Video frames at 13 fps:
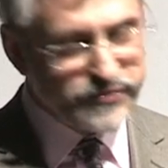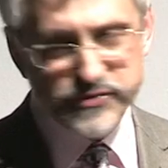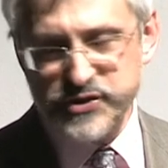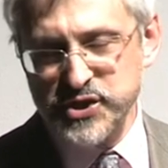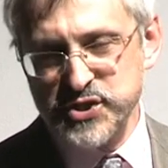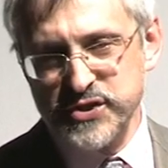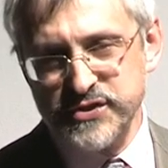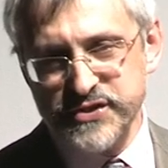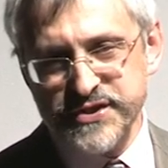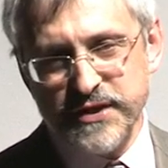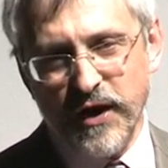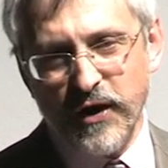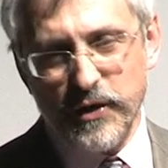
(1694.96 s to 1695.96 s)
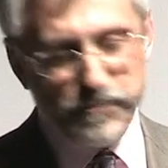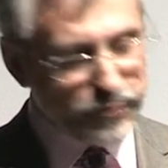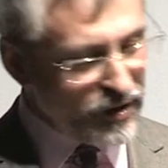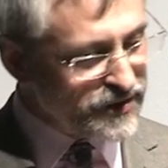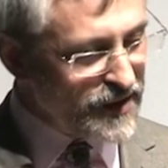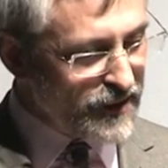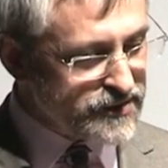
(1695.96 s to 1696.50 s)
that traditions are a
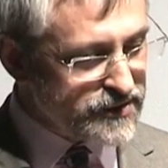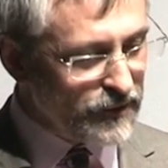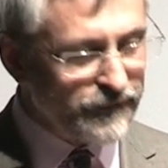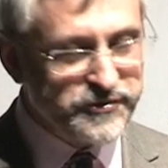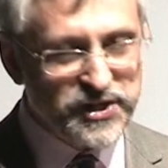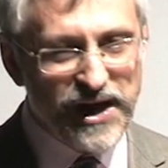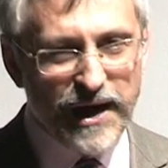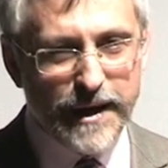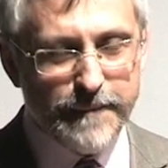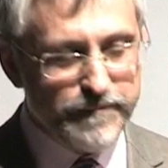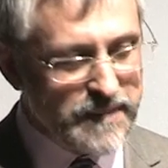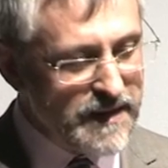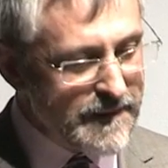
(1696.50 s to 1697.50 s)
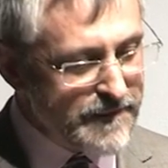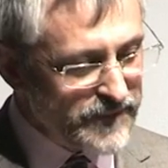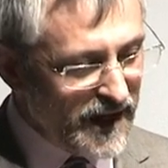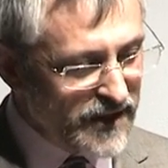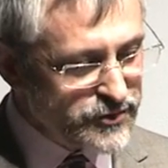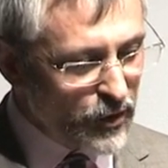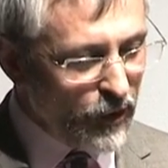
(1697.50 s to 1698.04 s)
product of time
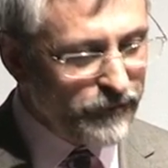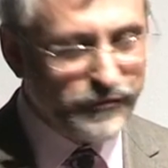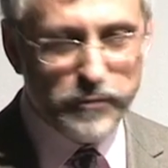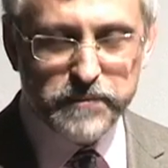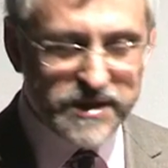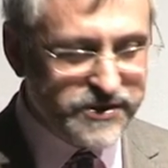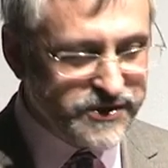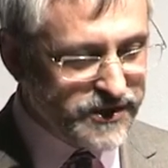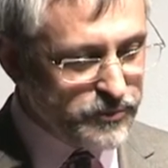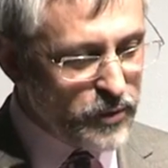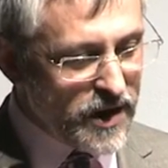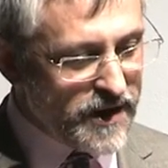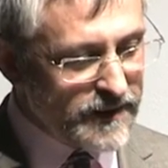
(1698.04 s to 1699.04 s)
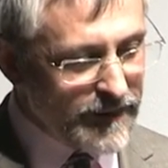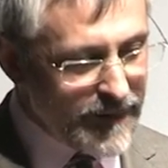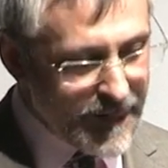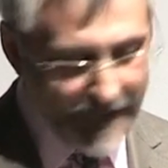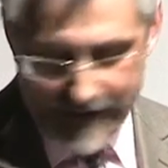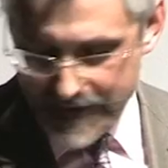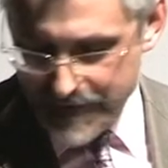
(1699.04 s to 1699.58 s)
and of repeated work.
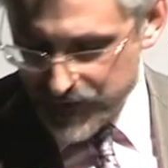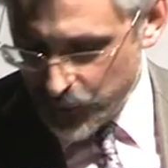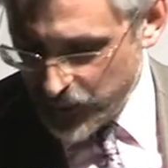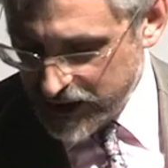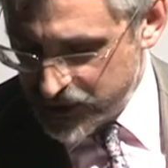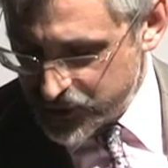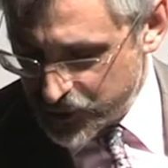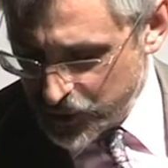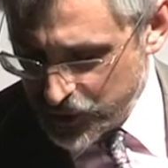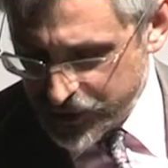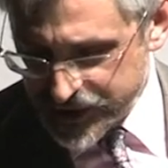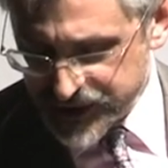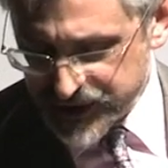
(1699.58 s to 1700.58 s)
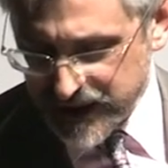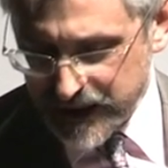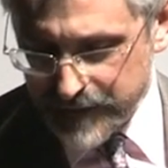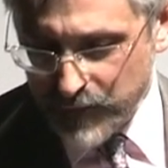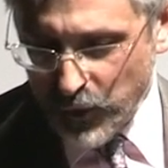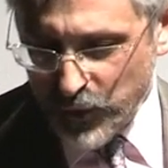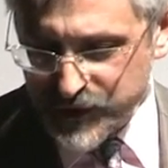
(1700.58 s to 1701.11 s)
Reid drew this
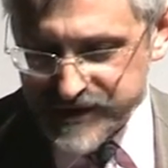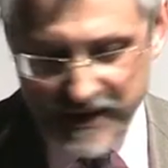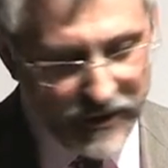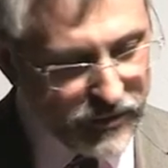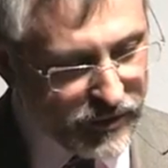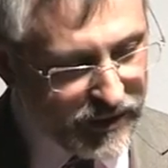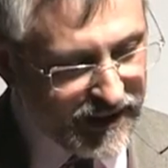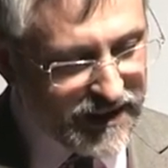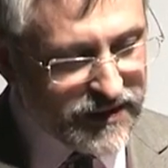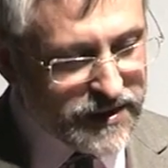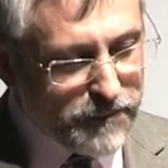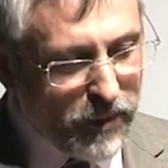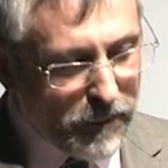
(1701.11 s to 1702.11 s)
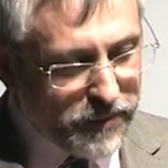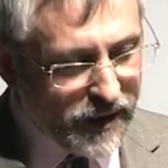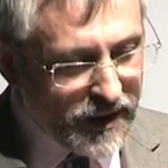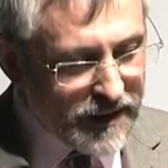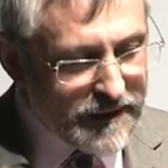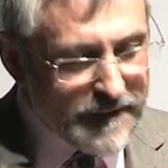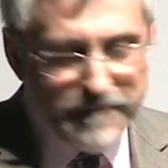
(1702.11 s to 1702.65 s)
scheme also in the
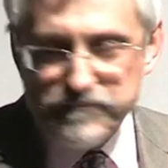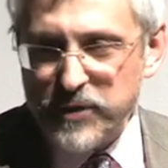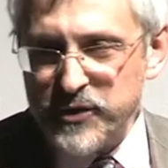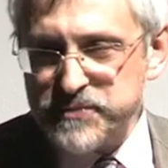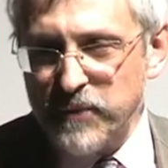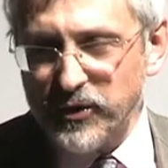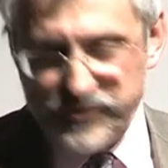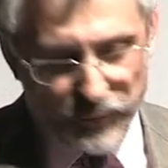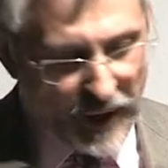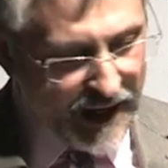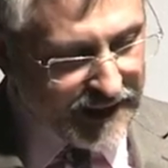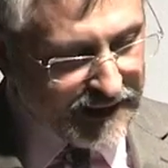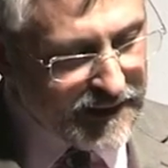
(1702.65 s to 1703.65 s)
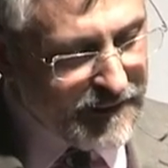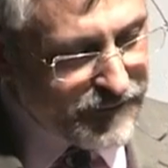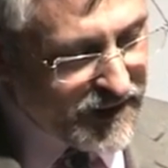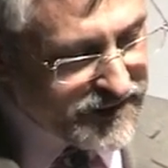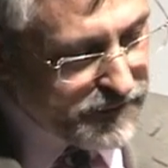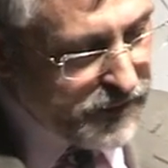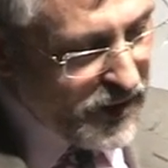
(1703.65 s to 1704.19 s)
popular postmodern way,
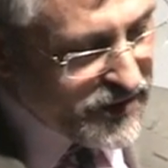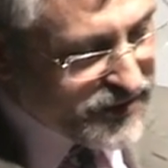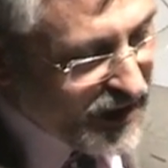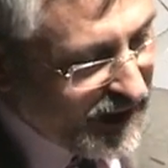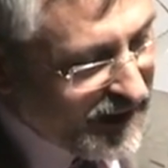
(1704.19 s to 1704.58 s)
as a bird's